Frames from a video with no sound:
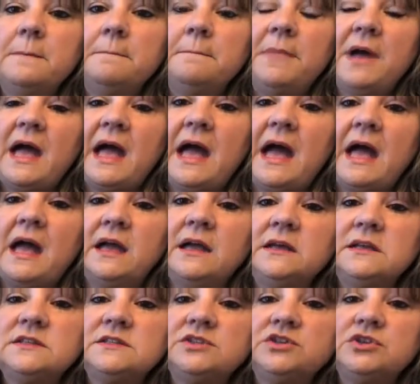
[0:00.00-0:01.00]

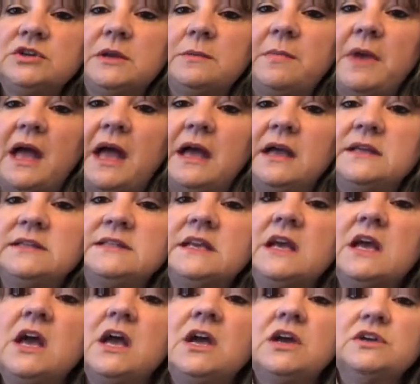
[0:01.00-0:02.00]
bags, treat bags.
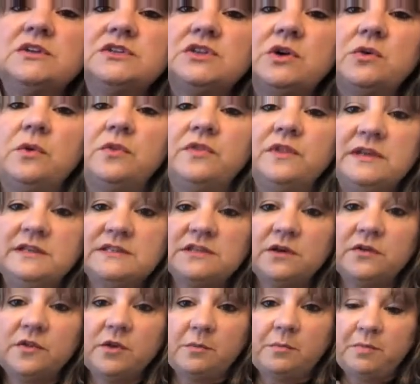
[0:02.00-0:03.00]
So these
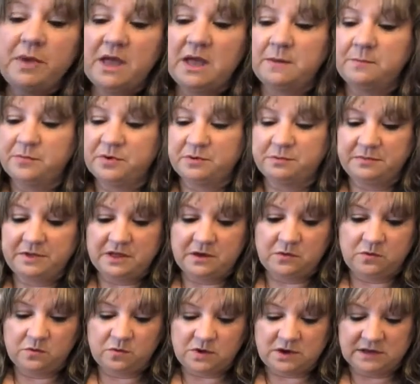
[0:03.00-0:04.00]
are the
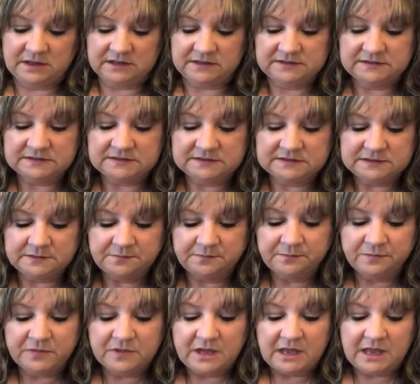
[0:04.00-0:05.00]
peppermint ones.
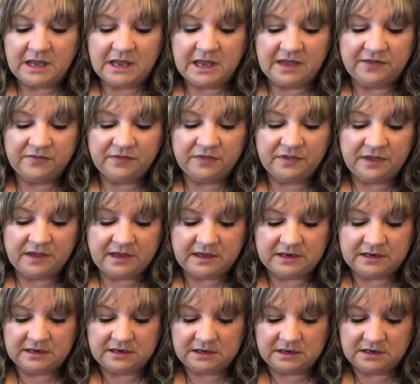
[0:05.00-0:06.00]
And
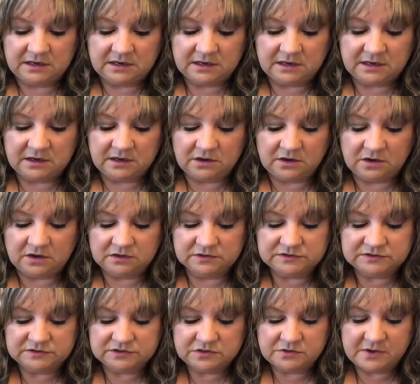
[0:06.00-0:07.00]
then I
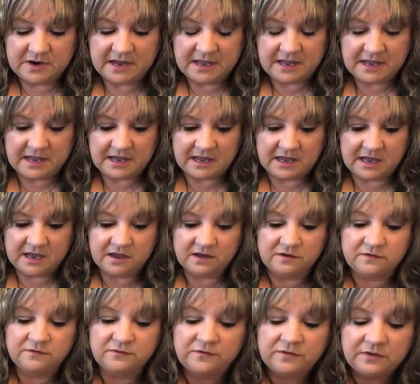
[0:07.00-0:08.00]
also
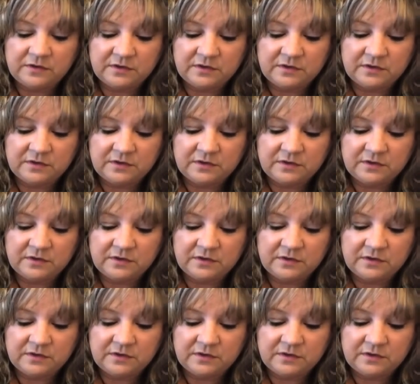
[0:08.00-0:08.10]
have